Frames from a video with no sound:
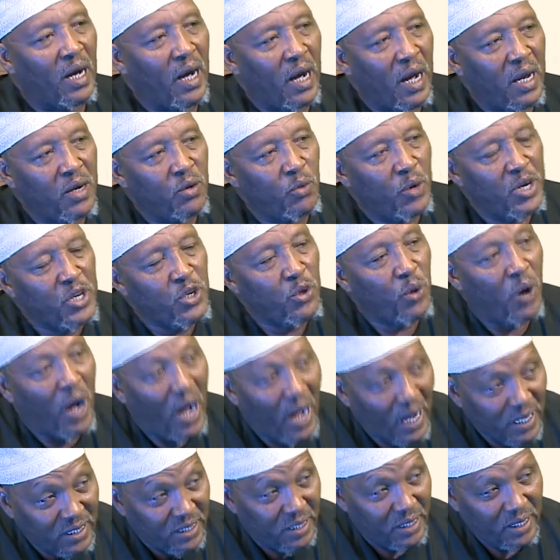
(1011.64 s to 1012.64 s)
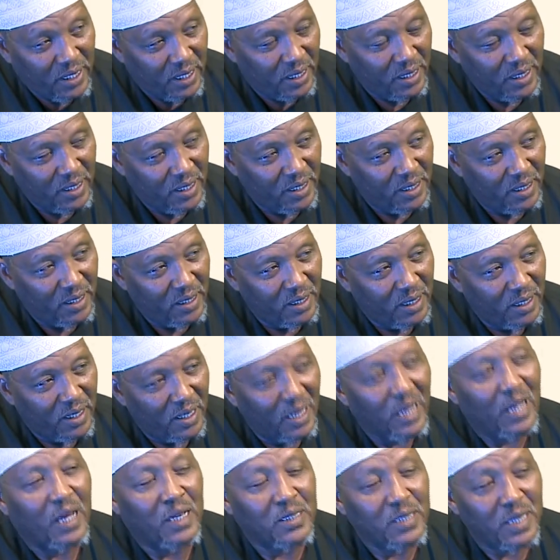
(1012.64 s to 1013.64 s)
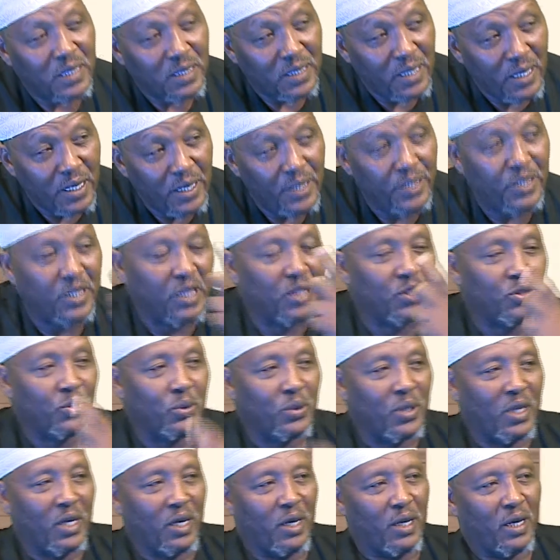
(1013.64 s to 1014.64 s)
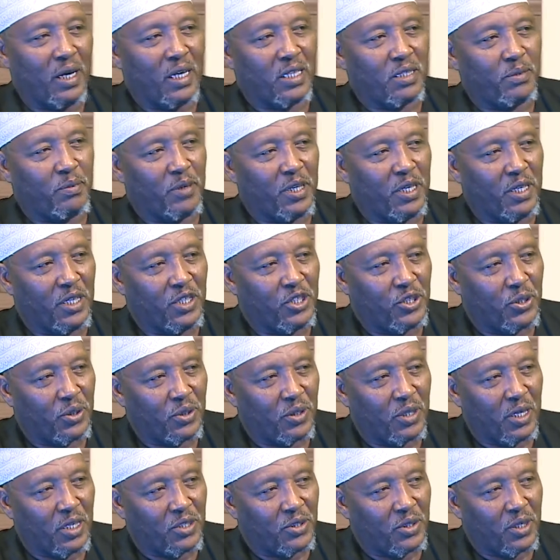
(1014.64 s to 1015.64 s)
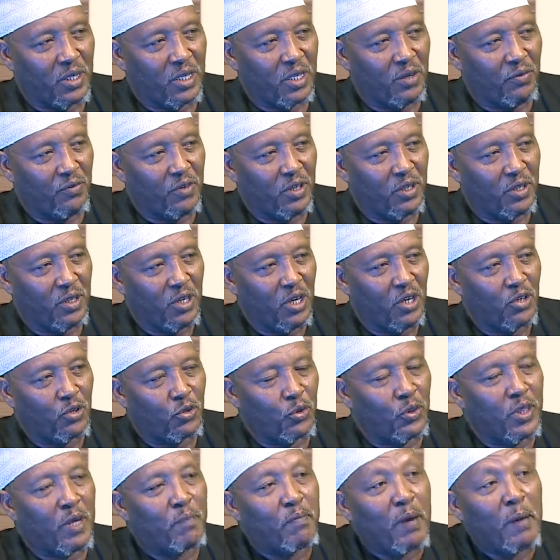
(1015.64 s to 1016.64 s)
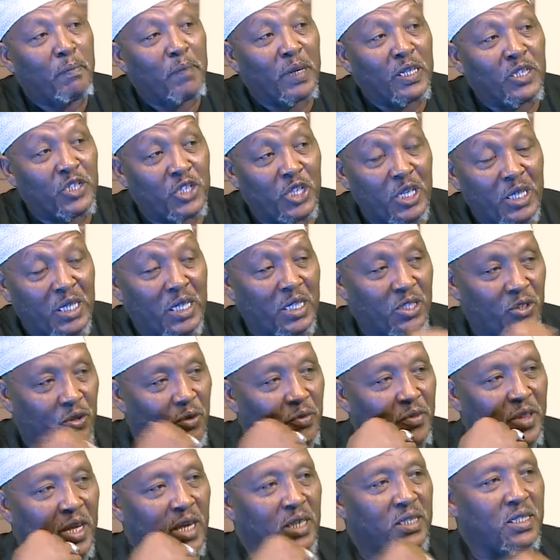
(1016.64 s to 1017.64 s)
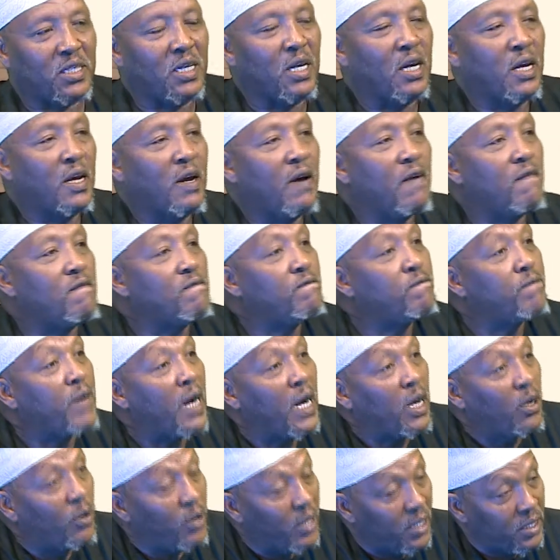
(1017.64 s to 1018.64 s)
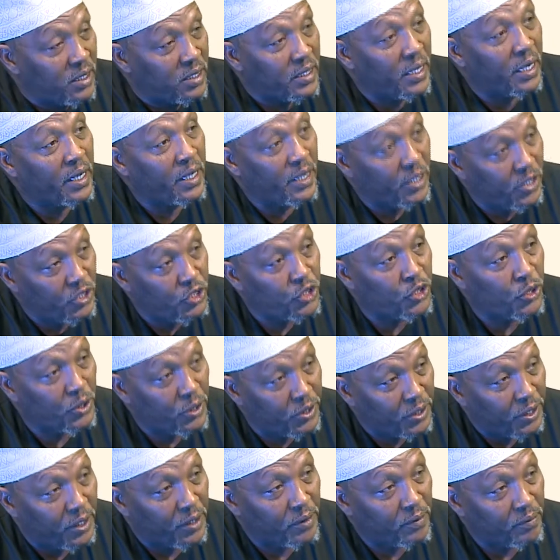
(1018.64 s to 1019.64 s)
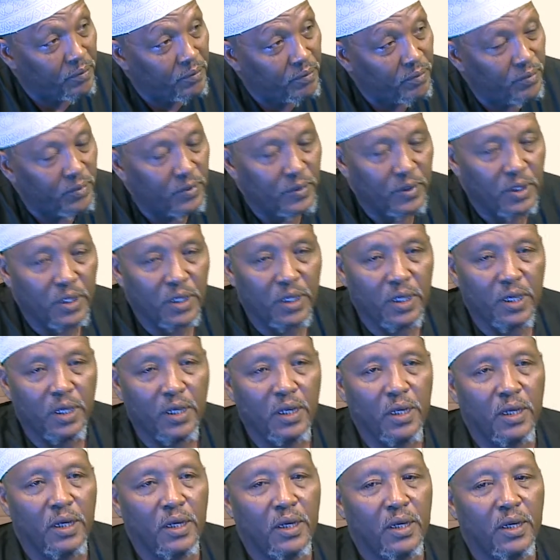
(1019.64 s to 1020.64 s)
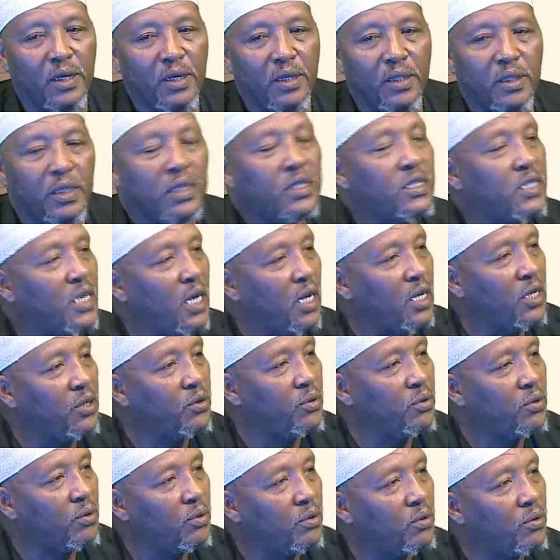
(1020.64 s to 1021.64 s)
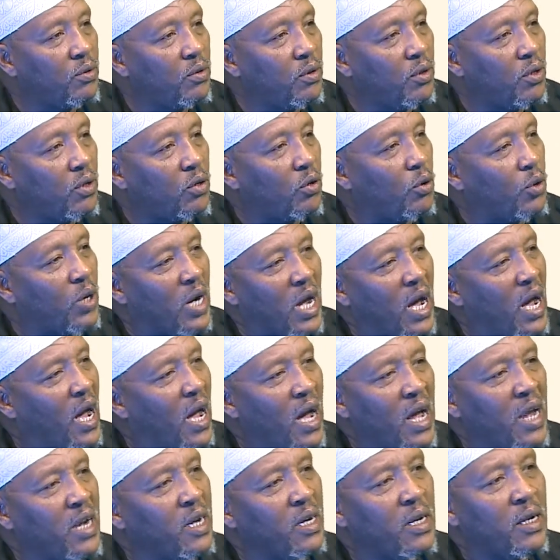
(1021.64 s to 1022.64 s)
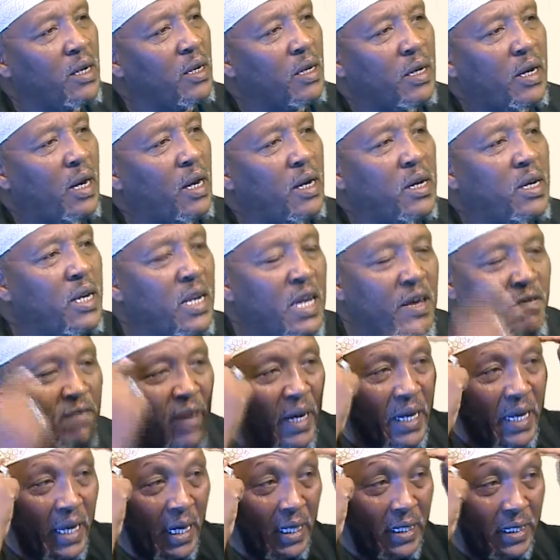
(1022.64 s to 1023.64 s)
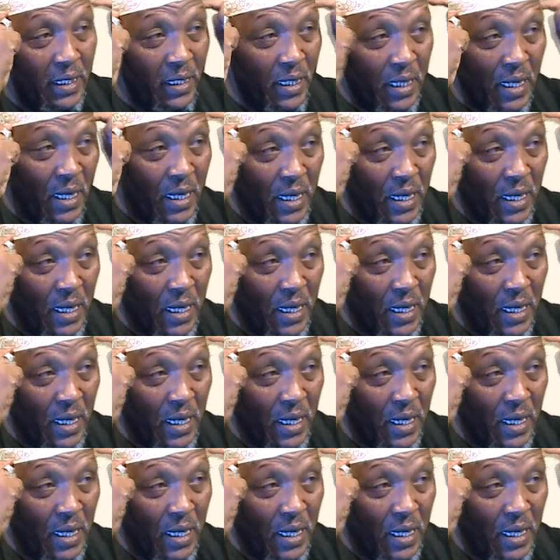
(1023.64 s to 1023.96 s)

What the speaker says: And when you ask, just listen to the explanation that you are given to the perpetrators of that violence against children. They tell you Quran can never get in